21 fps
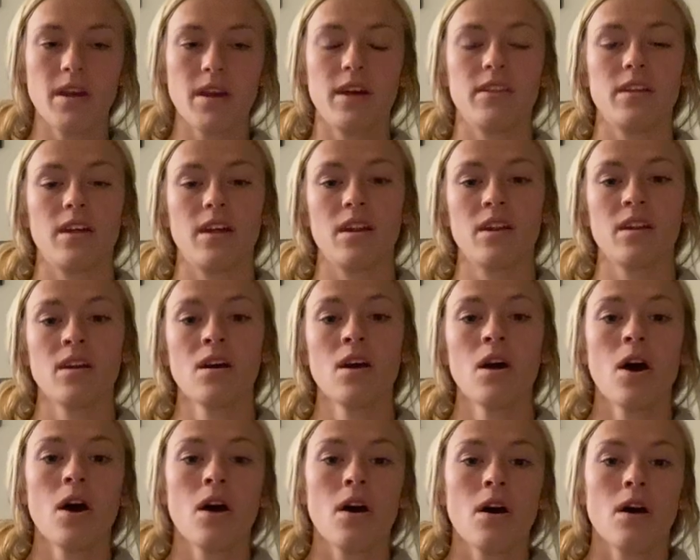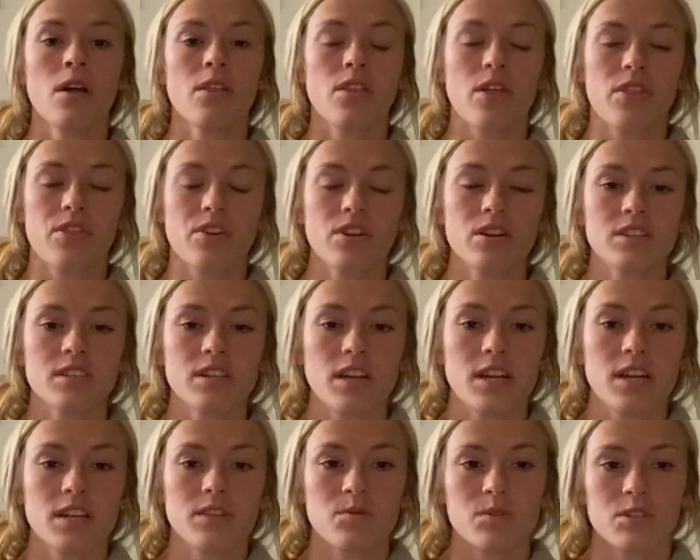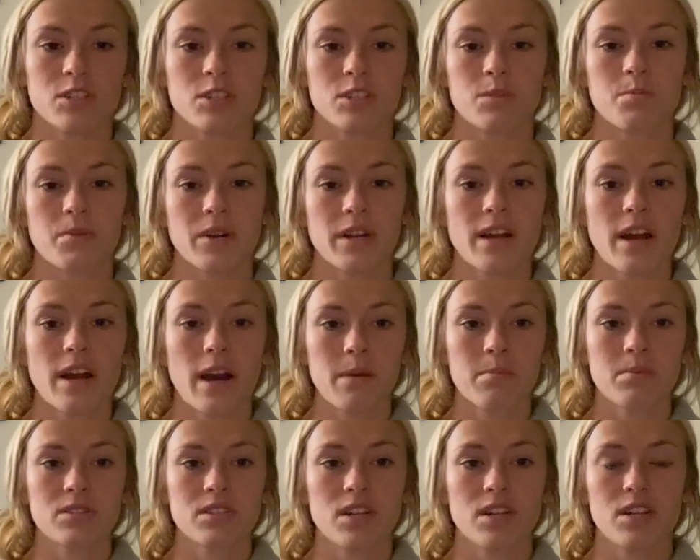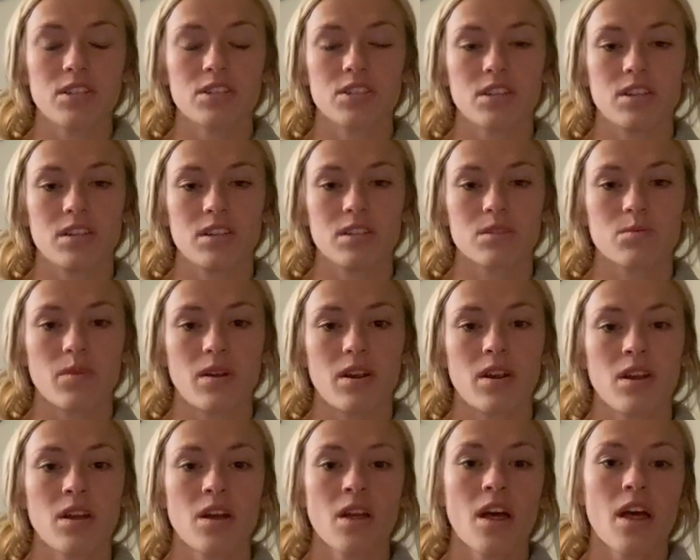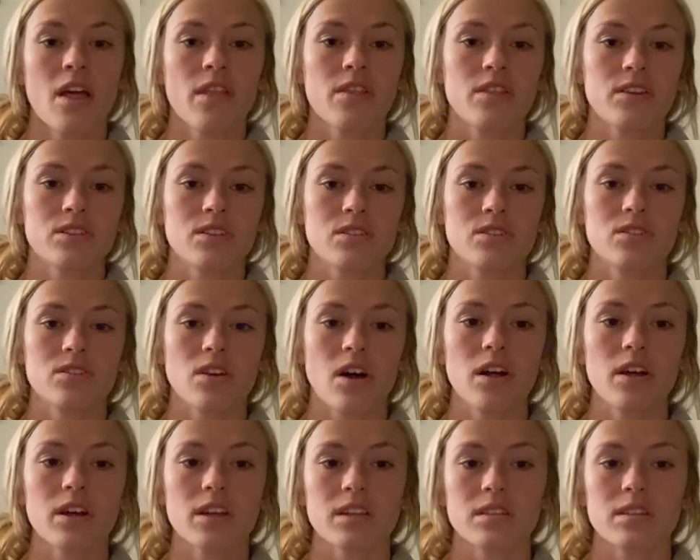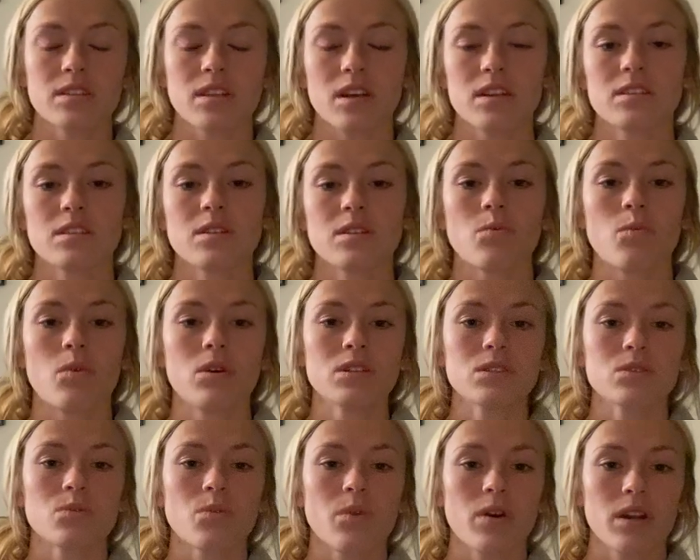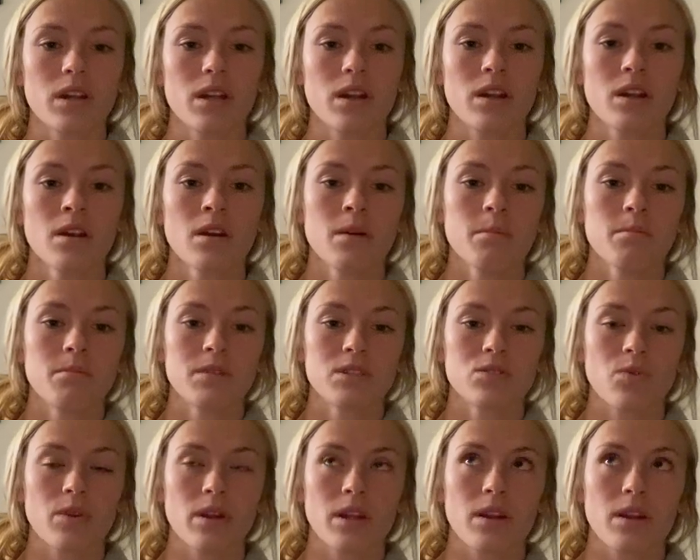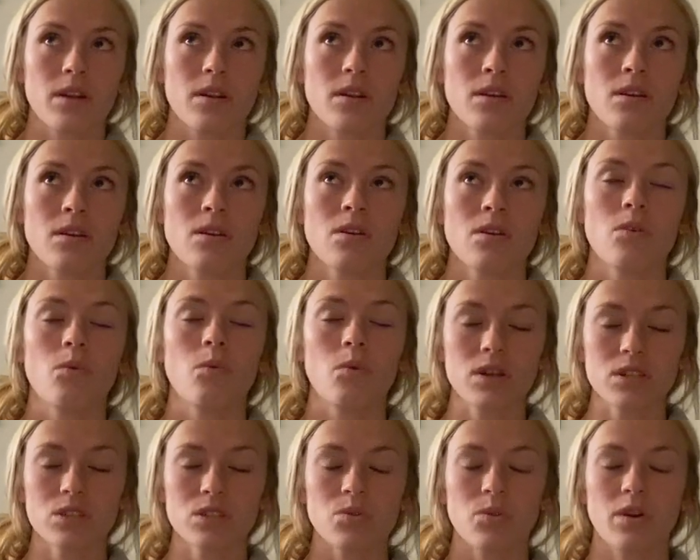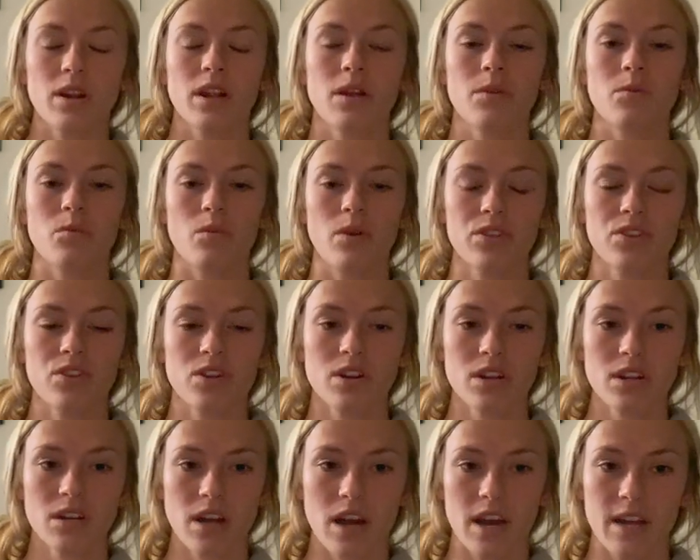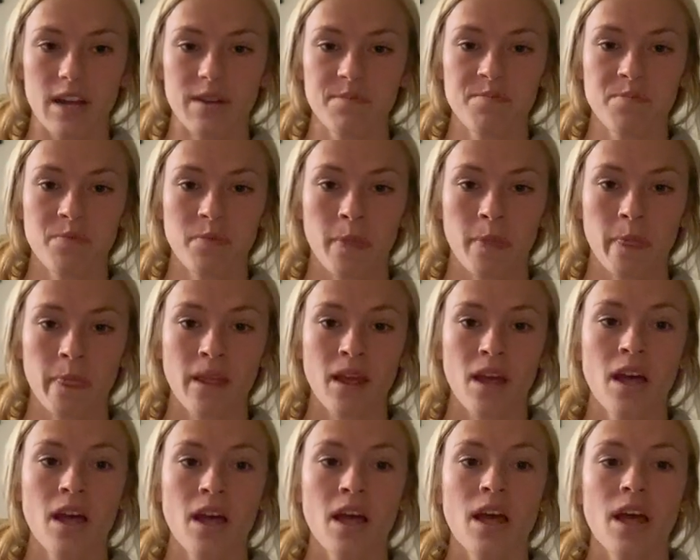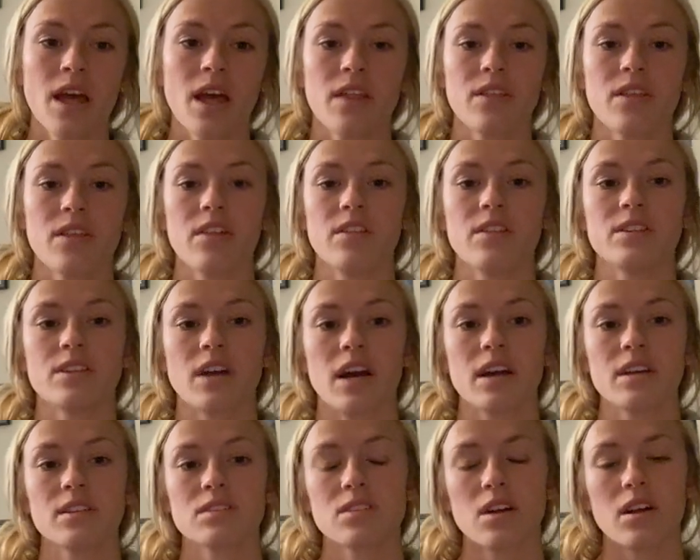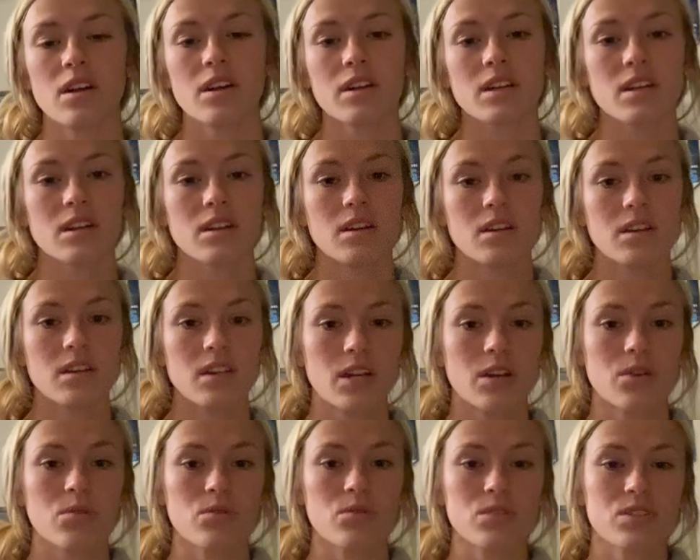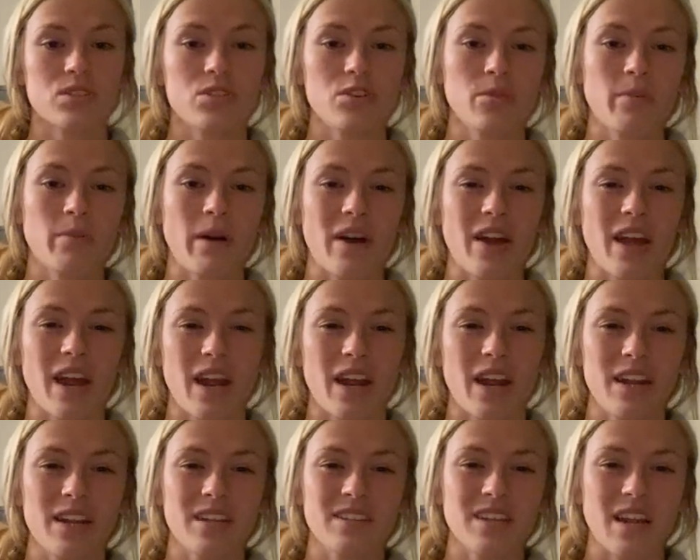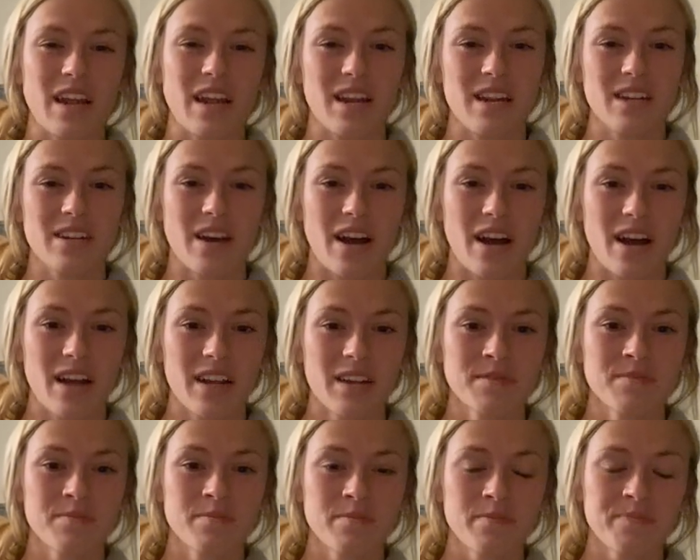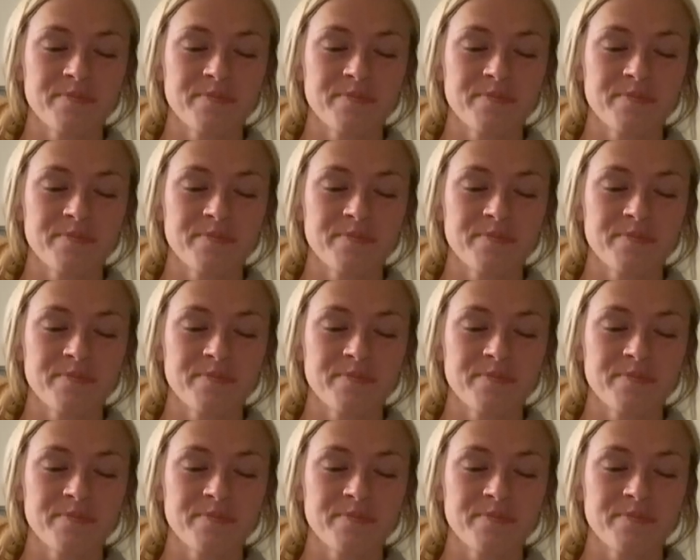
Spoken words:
And then the third stage, which is pre-hypertension, is when the systolic is less than 120, between 120 and 139. And then the diastolic equals to about 80 to 89.